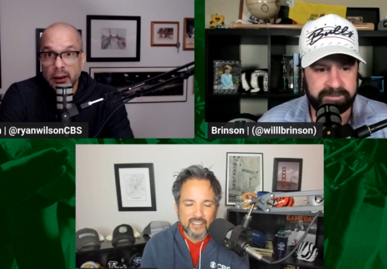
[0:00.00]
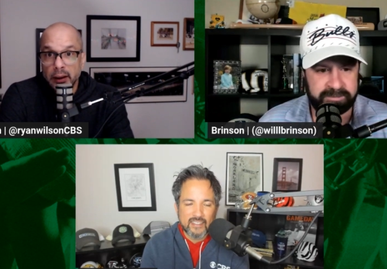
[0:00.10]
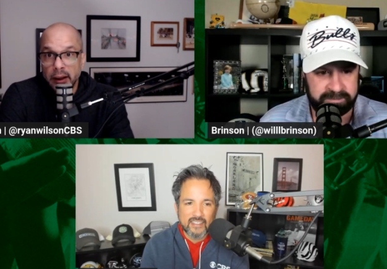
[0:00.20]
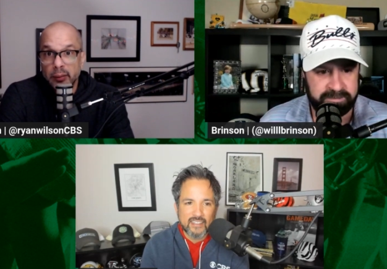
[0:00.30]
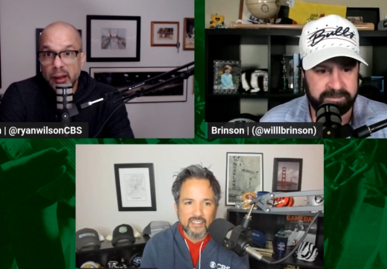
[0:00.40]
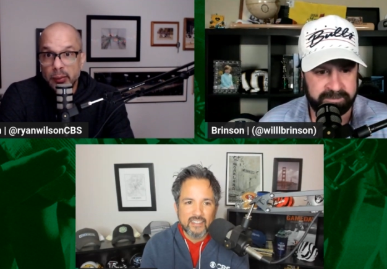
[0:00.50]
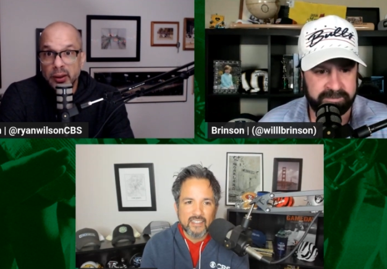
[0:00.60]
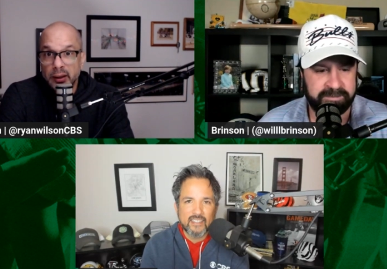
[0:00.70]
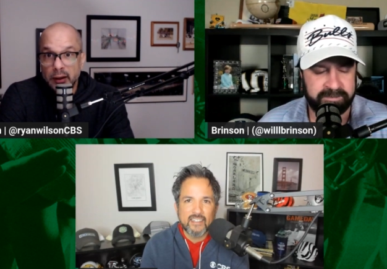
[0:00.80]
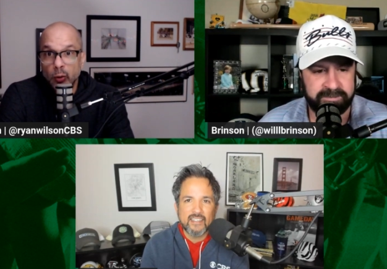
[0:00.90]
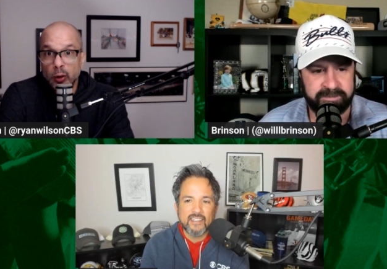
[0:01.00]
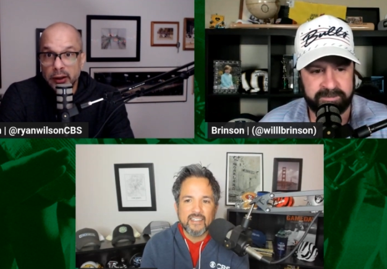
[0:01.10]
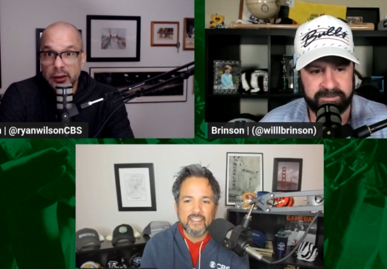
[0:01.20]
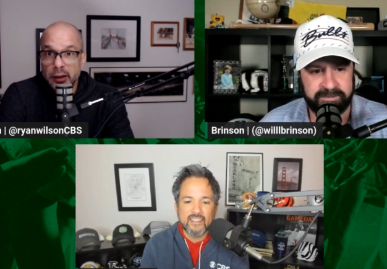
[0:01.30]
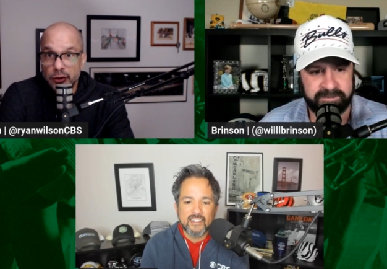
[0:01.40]
Speaker 1: and maybe go look
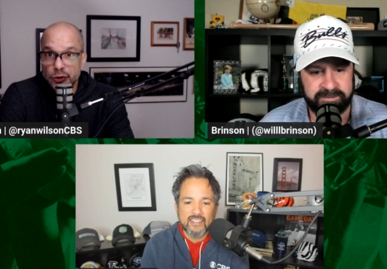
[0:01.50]
at another